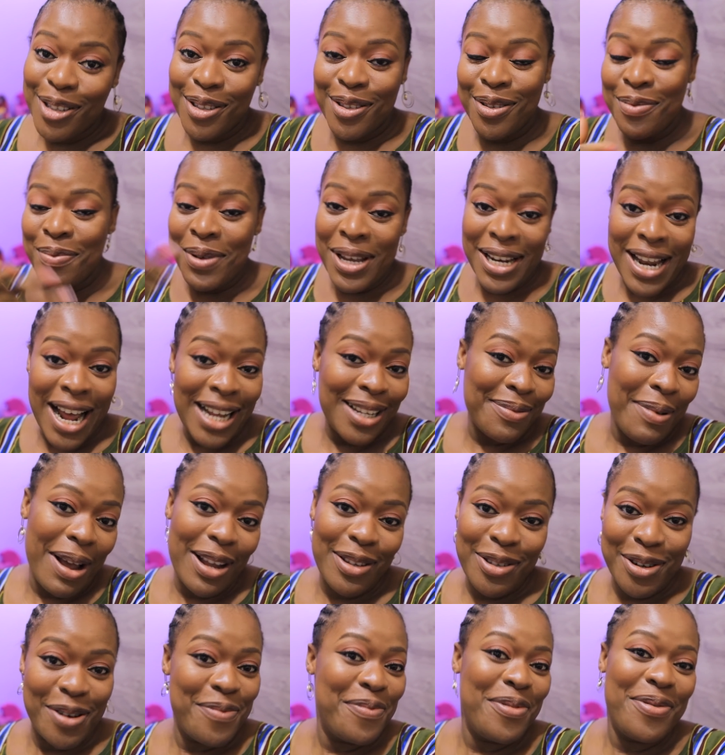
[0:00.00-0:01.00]
To me, that's my
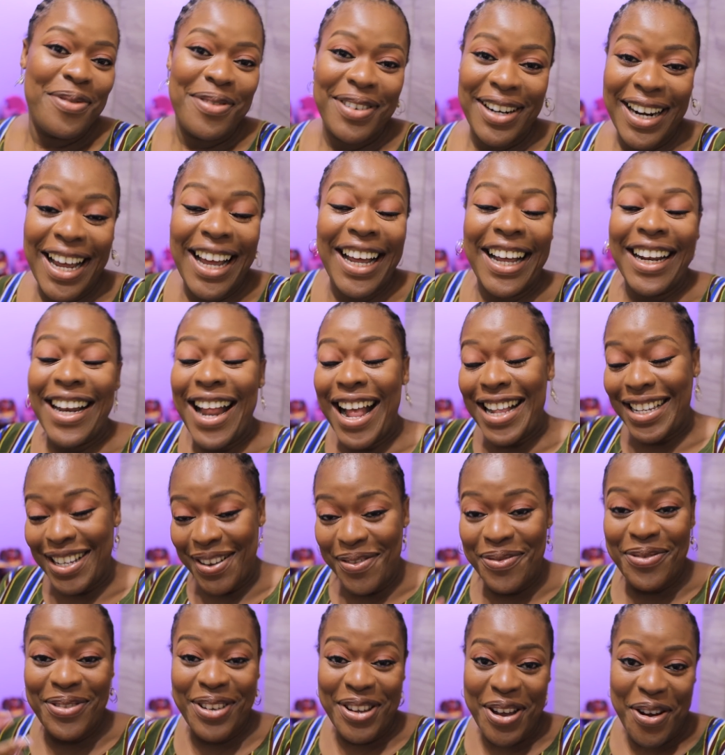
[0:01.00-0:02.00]
job. That's a
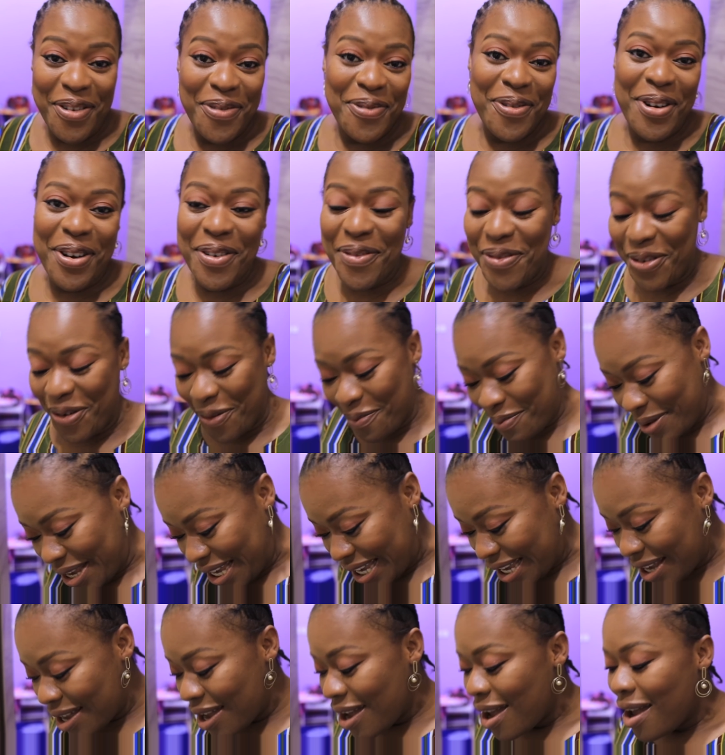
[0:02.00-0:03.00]
full day of work for
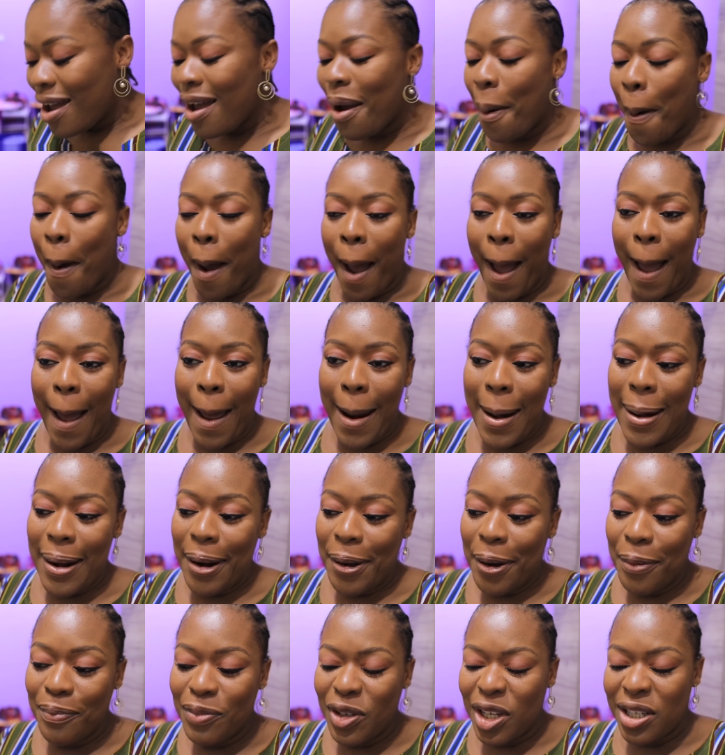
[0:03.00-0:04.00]
me.
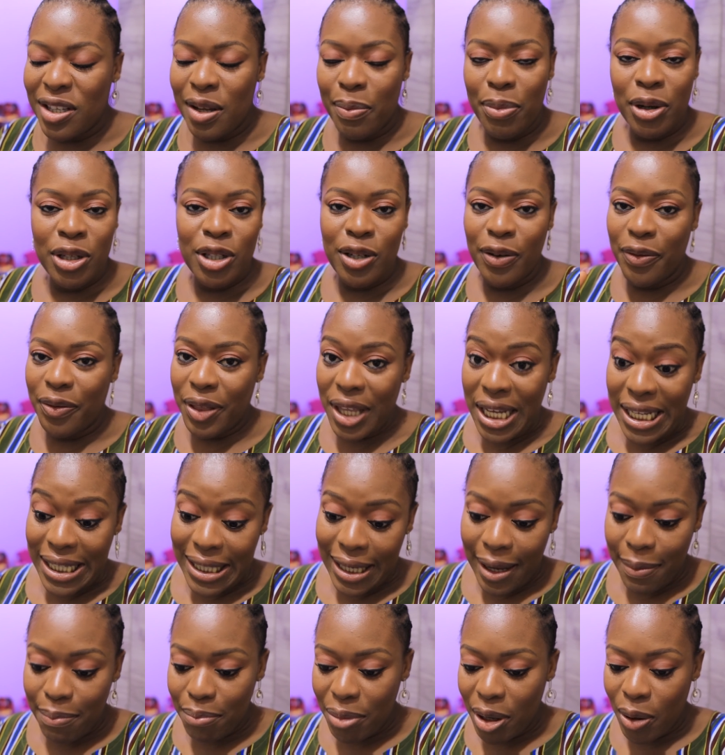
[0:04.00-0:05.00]
And just a bunch of things
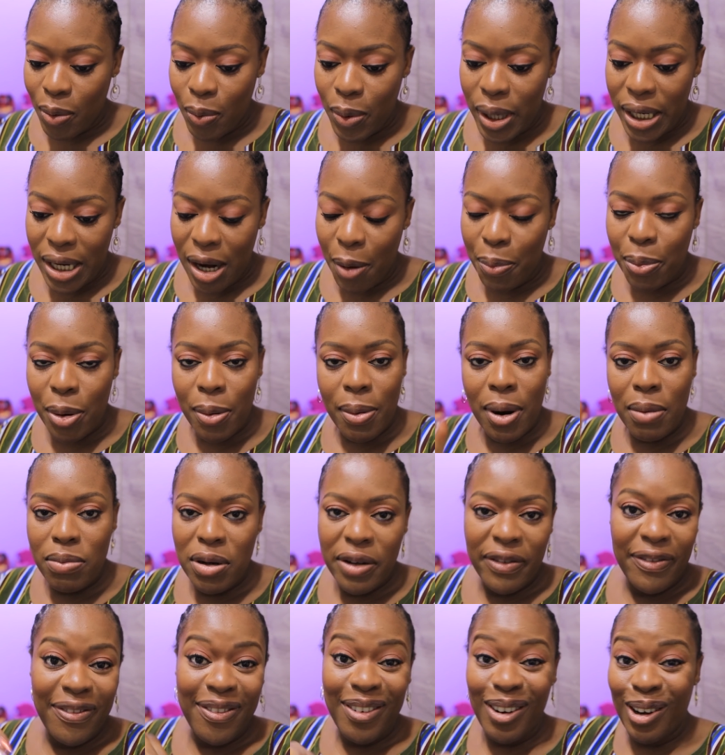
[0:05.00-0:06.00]
in between. I'll probably
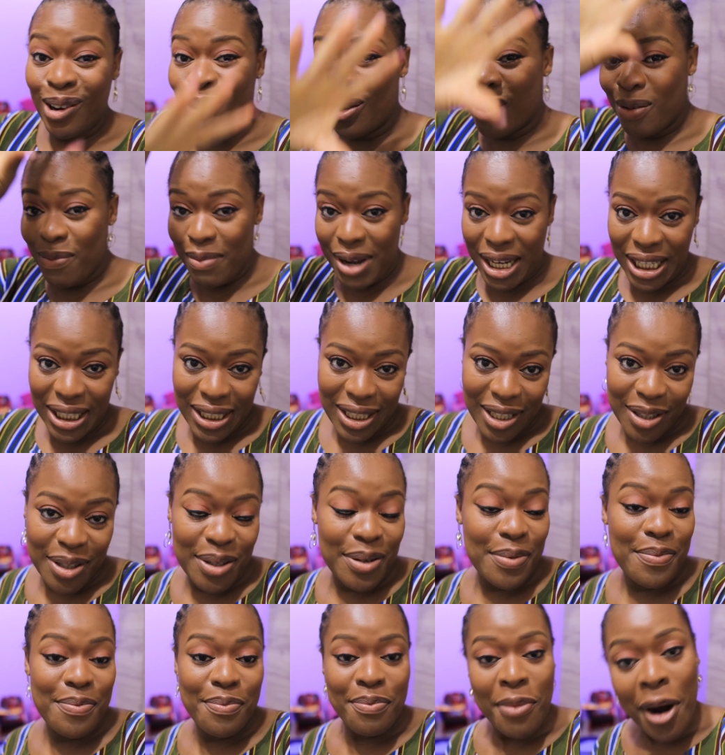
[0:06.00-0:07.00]
vlog my day
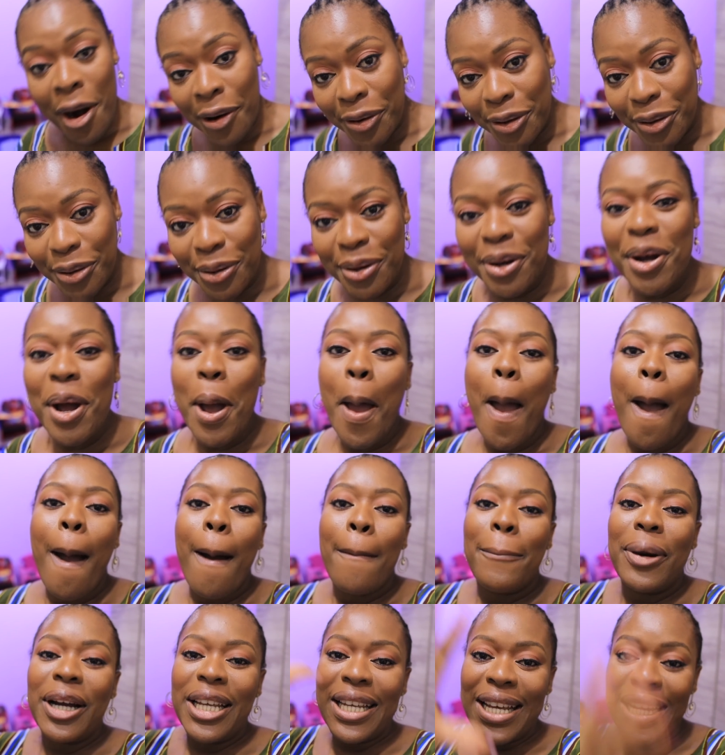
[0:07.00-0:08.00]
tomorrow.
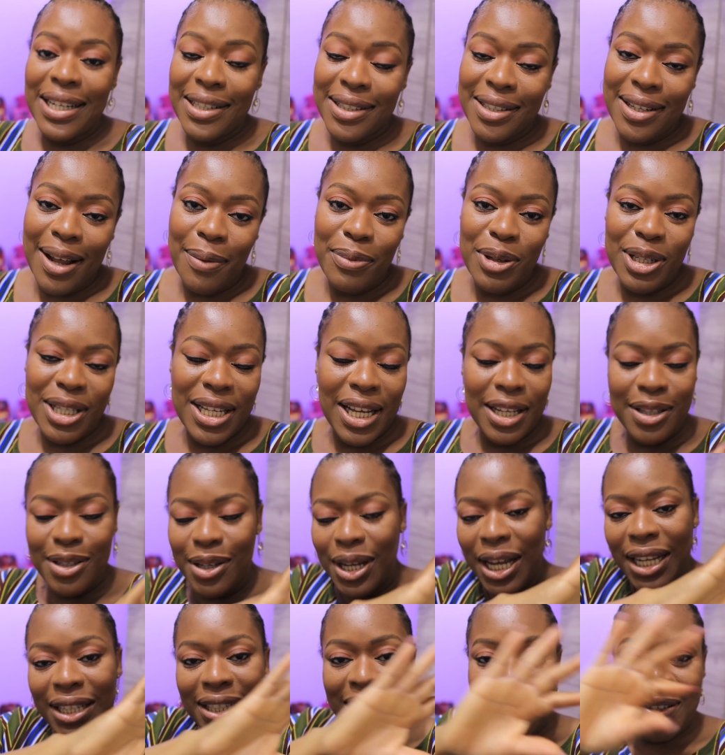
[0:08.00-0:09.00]
But yes, I'm just here to
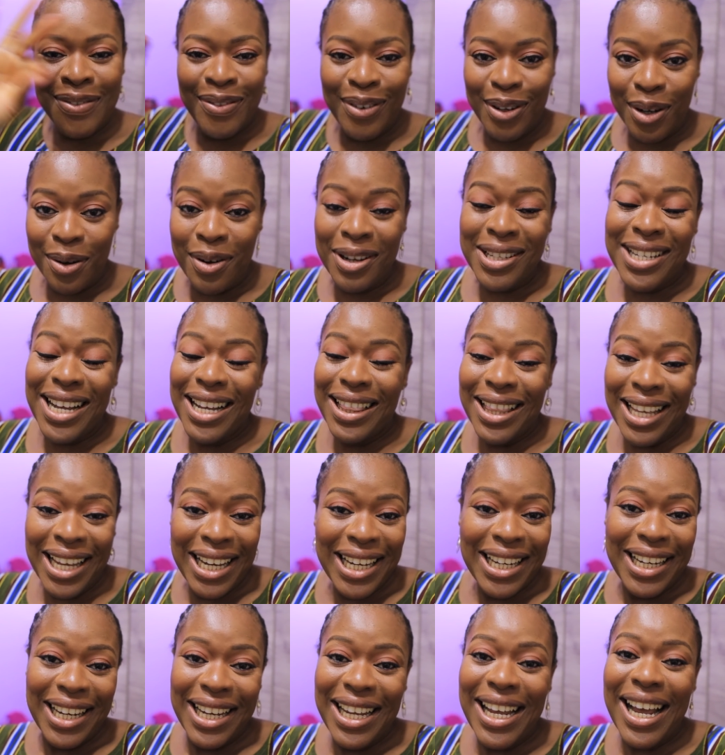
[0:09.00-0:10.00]
end this vlog because I
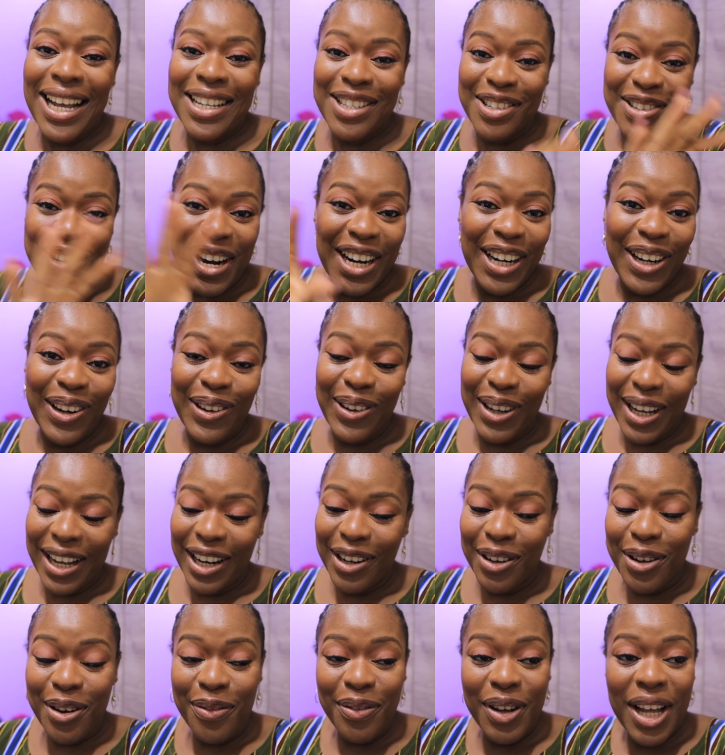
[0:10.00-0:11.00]
think it has dragged long
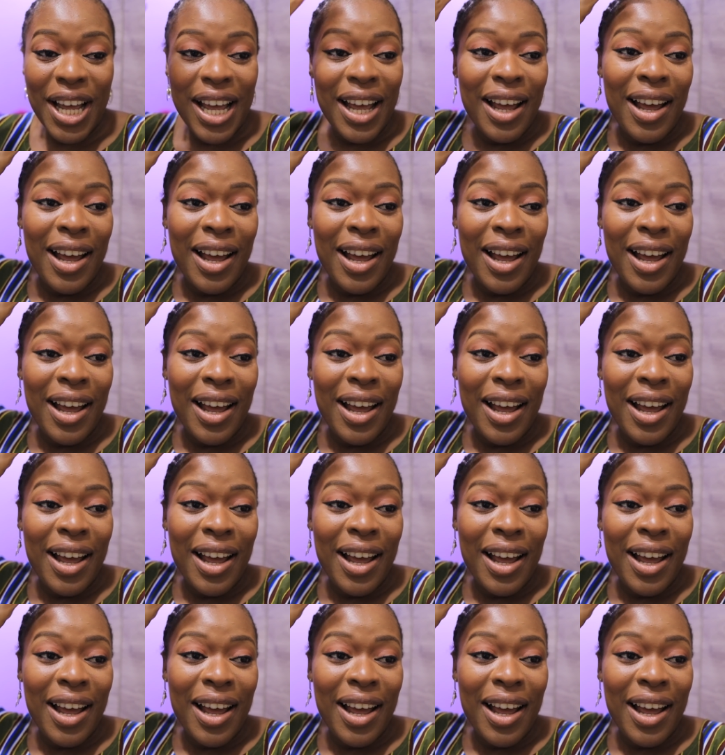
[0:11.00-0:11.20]
enough.